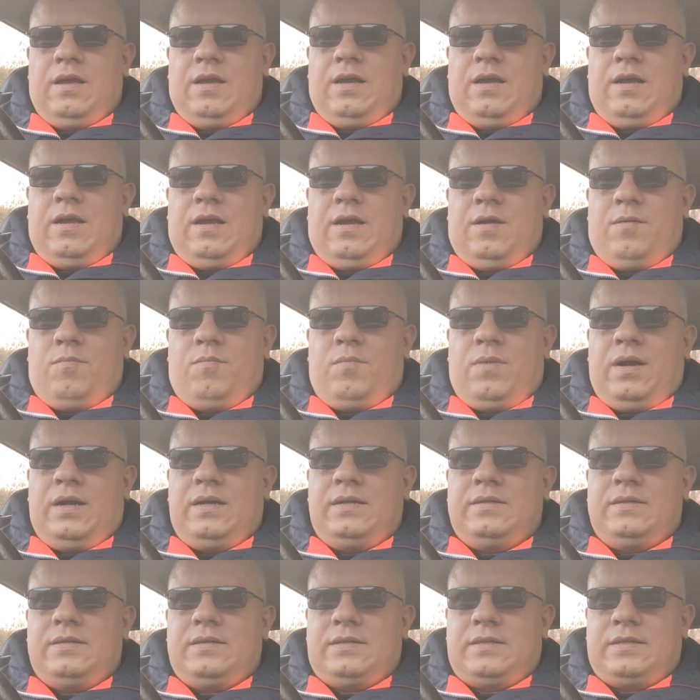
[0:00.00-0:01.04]

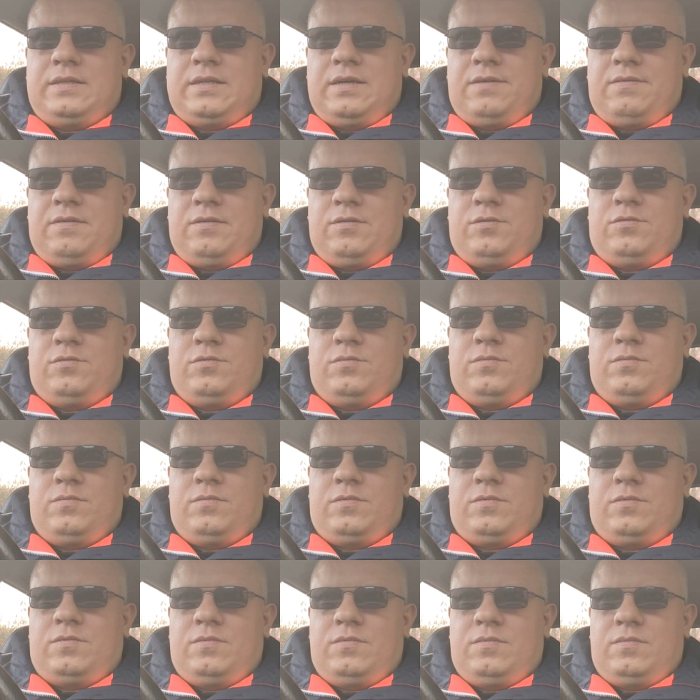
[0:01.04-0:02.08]
-7
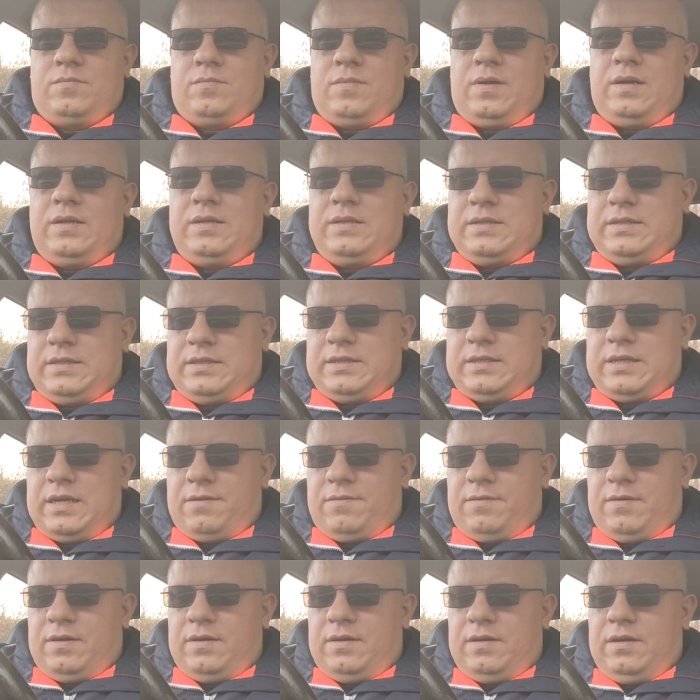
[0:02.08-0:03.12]
to
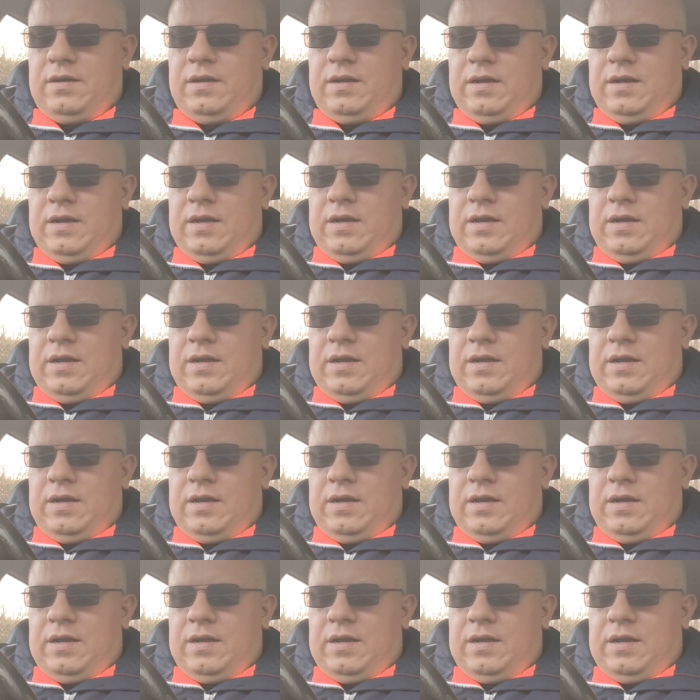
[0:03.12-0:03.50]
-7